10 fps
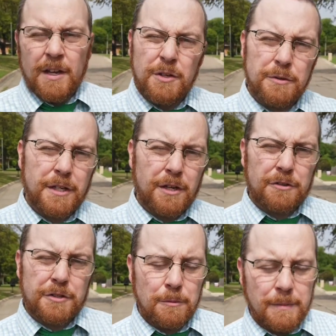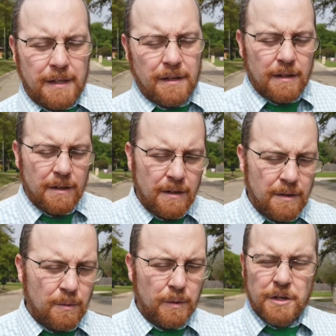using your Zoom link
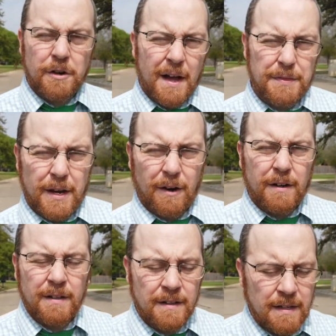when you're not there.